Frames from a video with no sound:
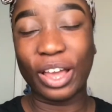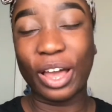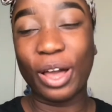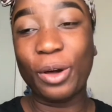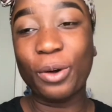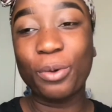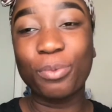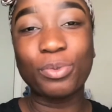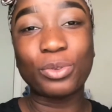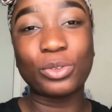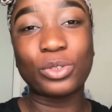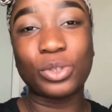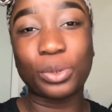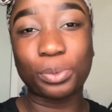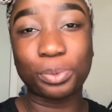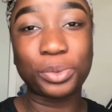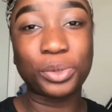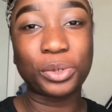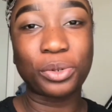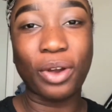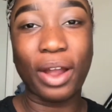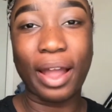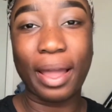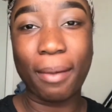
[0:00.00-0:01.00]
I hope you
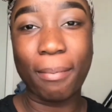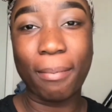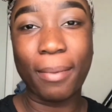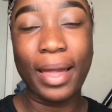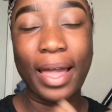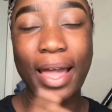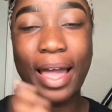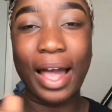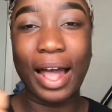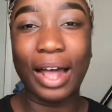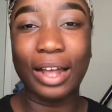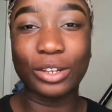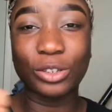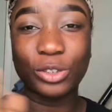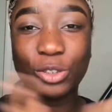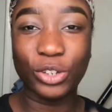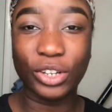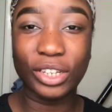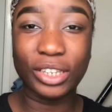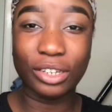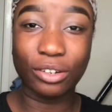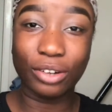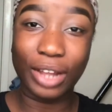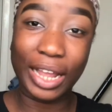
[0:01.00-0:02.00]
subscribe and
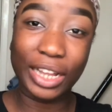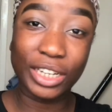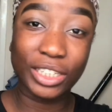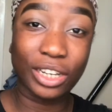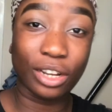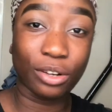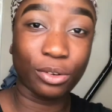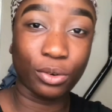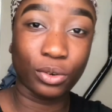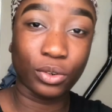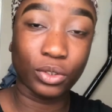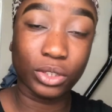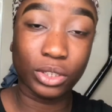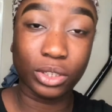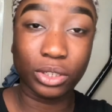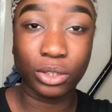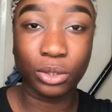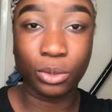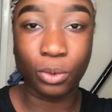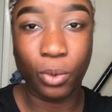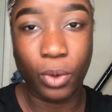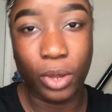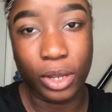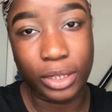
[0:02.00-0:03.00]
join the #royalty
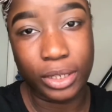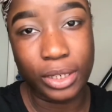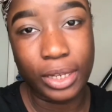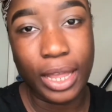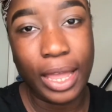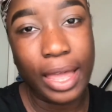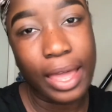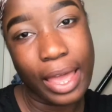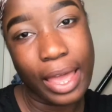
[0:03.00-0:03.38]
squad.